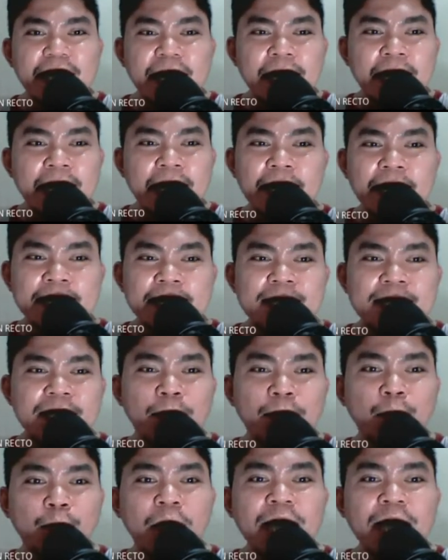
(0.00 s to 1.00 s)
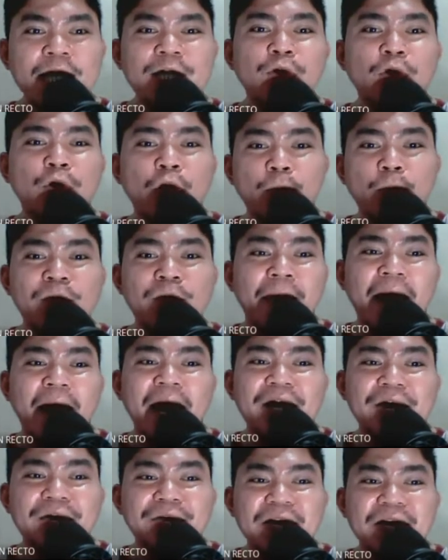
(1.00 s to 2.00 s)
It is a one or more
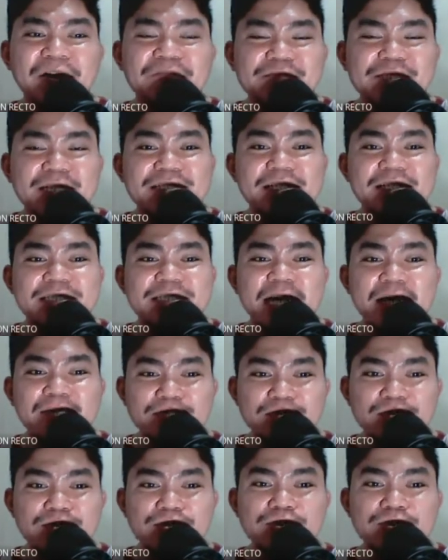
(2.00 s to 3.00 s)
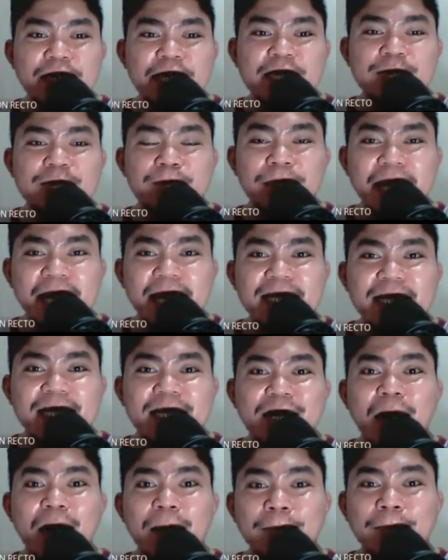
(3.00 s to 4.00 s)
paragraphs that attempt to explain a
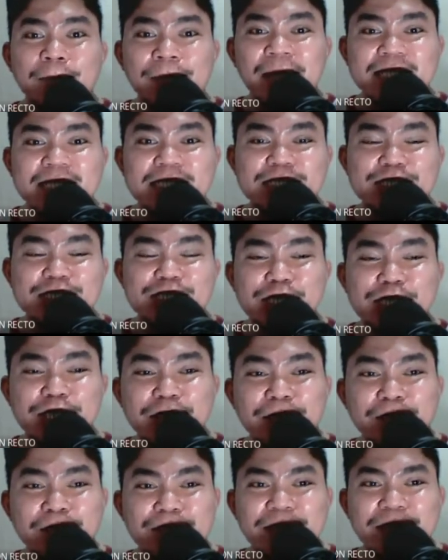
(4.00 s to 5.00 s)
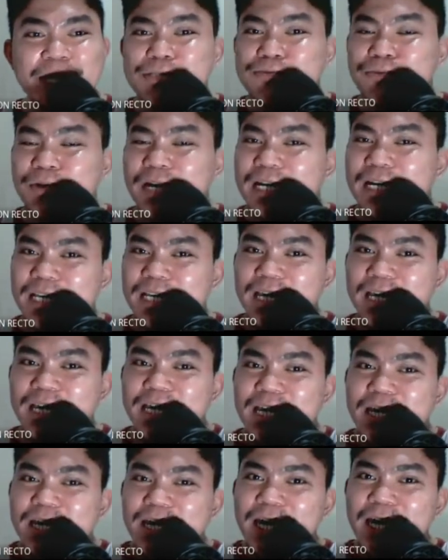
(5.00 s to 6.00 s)
complex term. This one
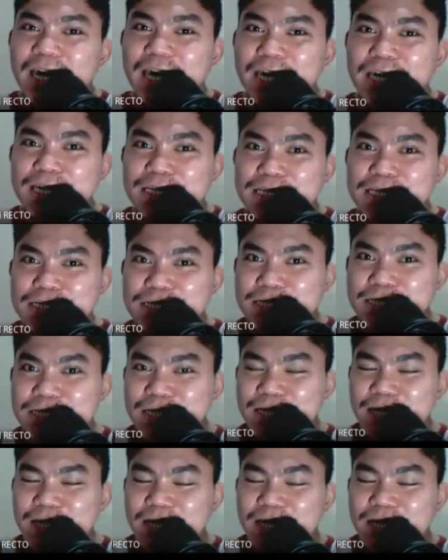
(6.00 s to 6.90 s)
is